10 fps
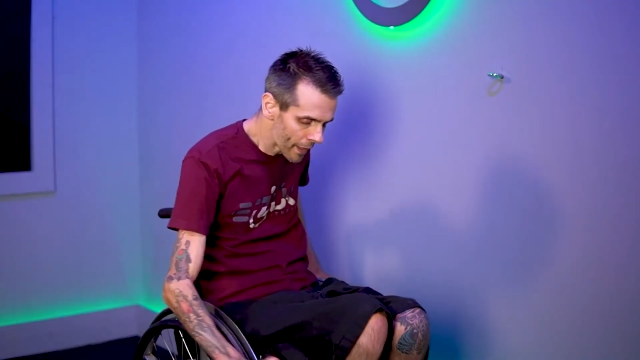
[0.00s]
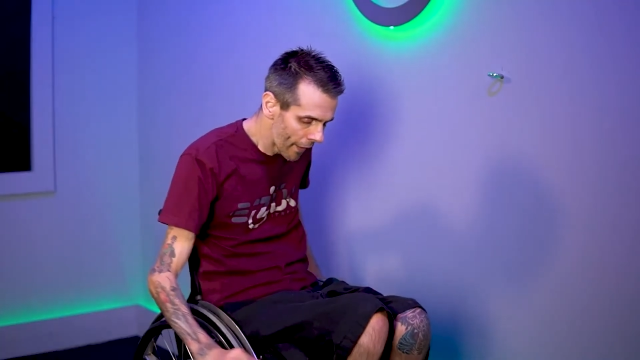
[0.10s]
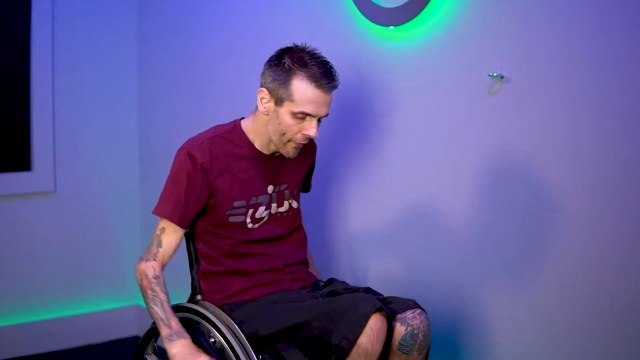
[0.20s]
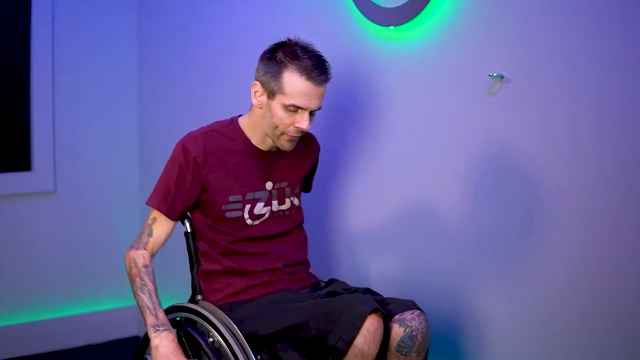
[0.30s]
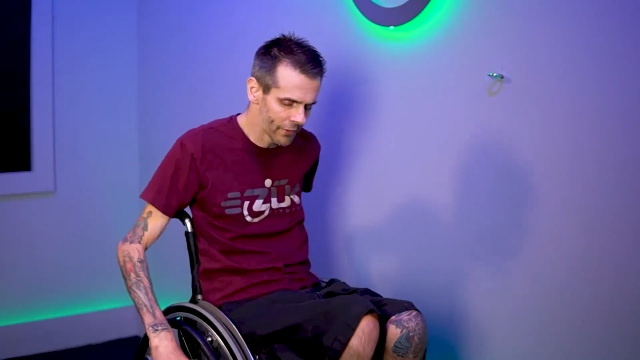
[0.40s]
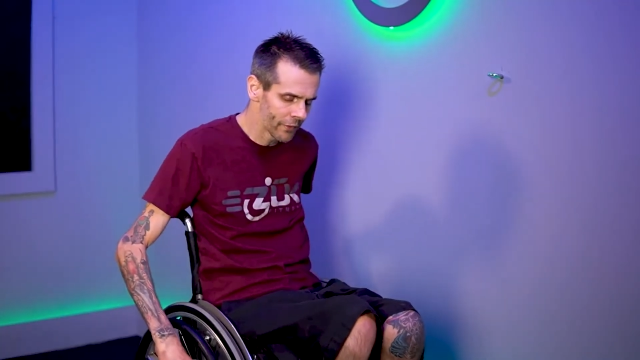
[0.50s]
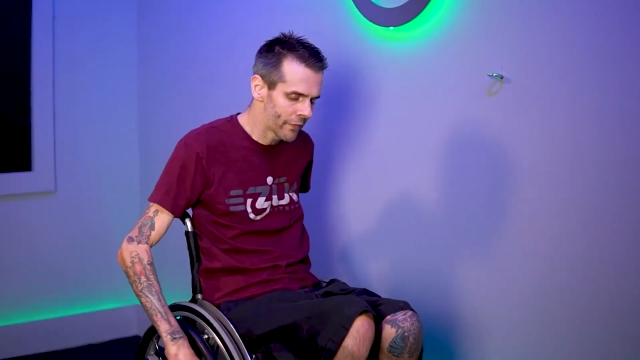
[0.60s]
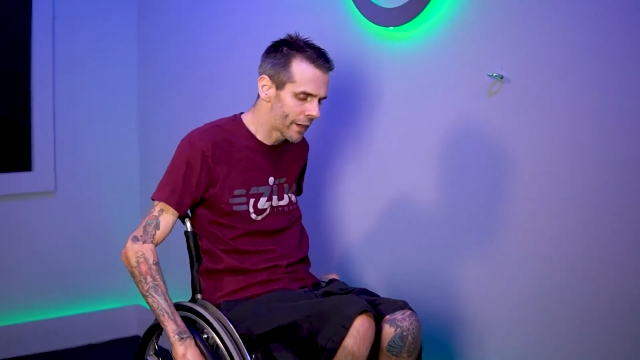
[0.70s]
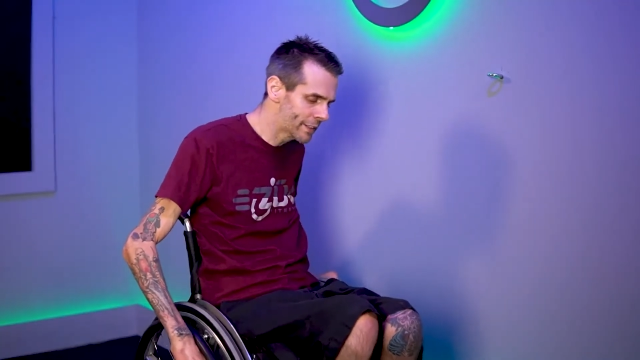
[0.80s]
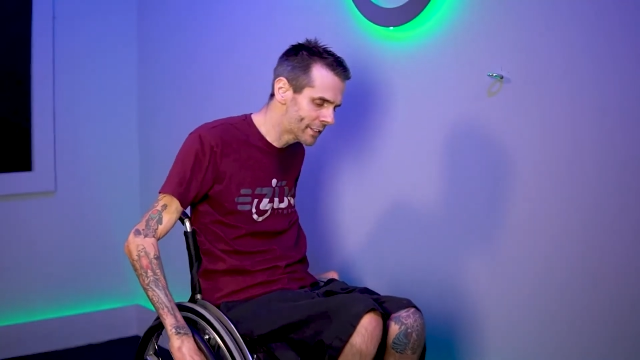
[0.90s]
And this is a
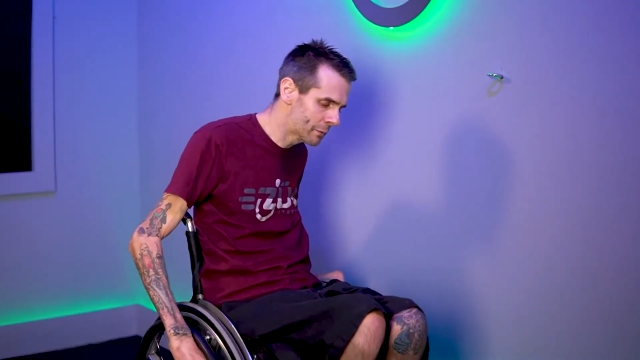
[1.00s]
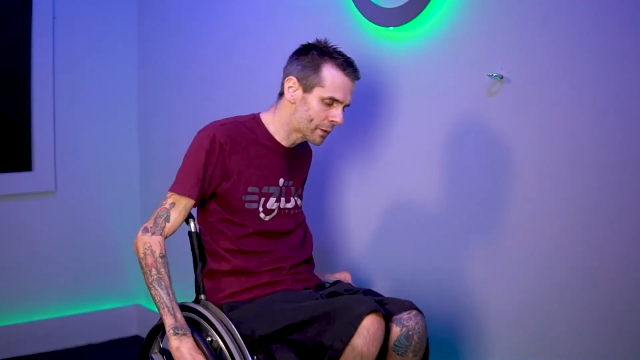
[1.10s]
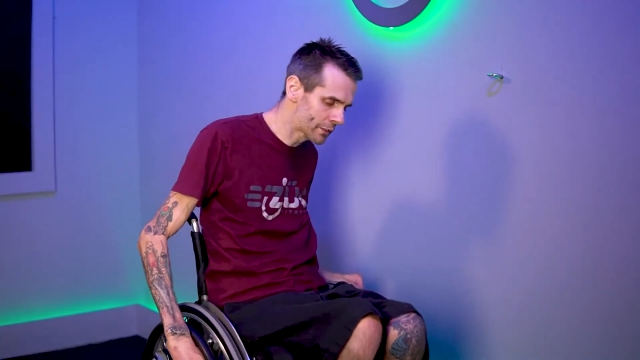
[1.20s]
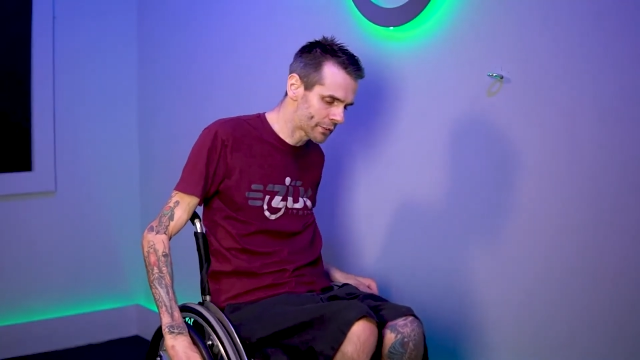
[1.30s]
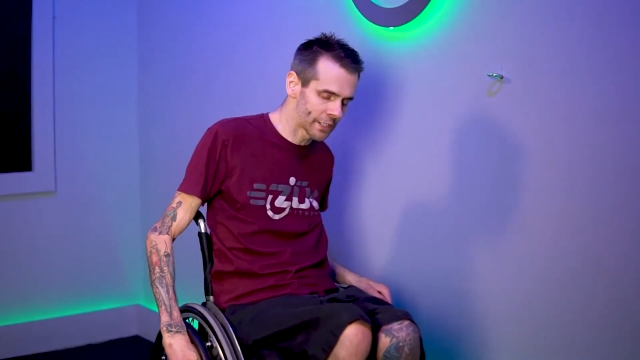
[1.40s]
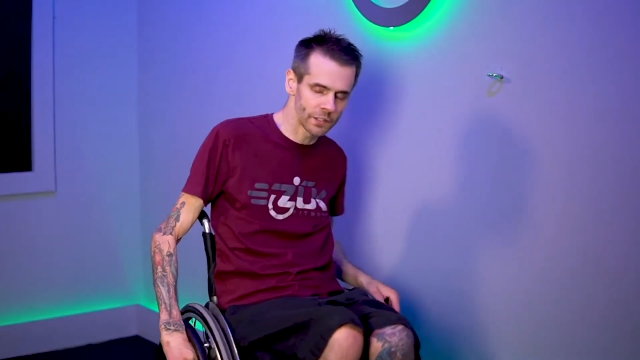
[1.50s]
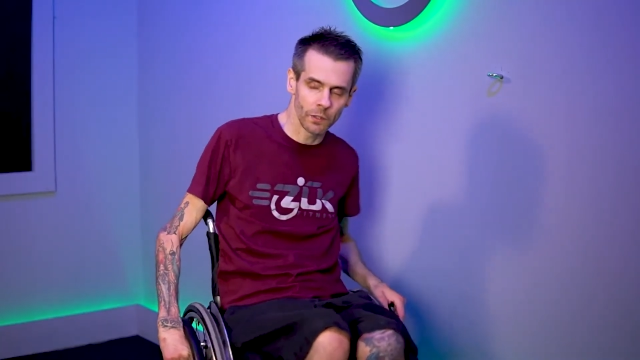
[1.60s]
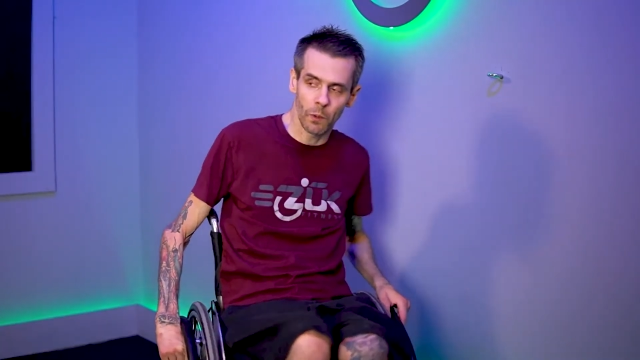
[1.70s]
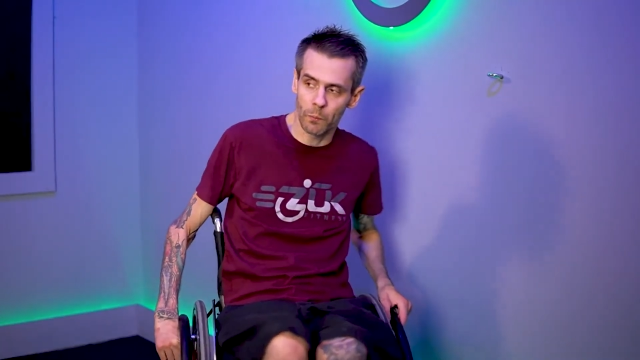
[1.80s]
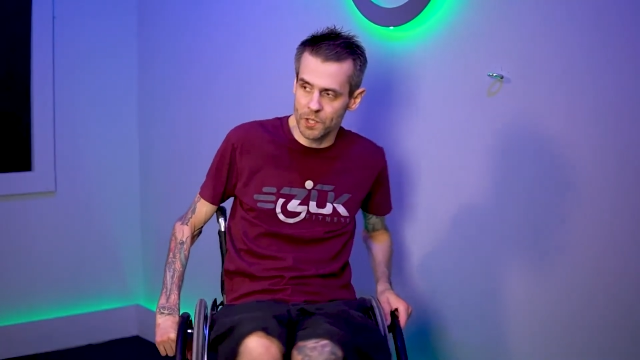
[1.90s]
very similar stretch to the
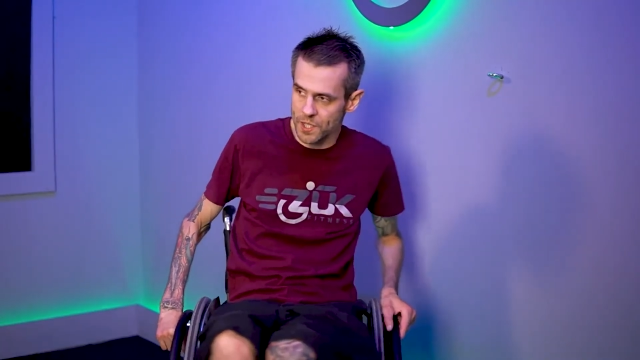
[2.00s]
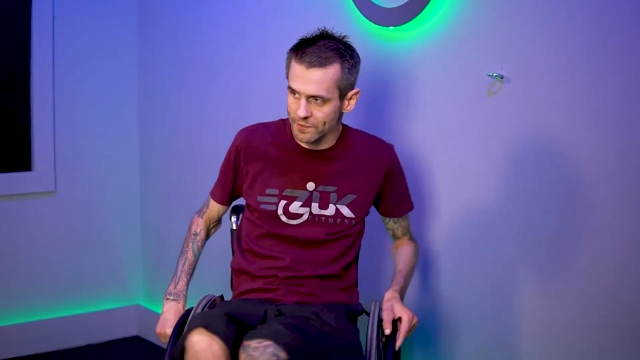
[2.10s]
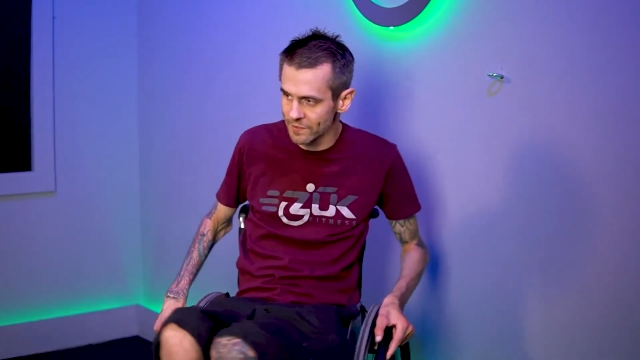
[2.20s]
one we just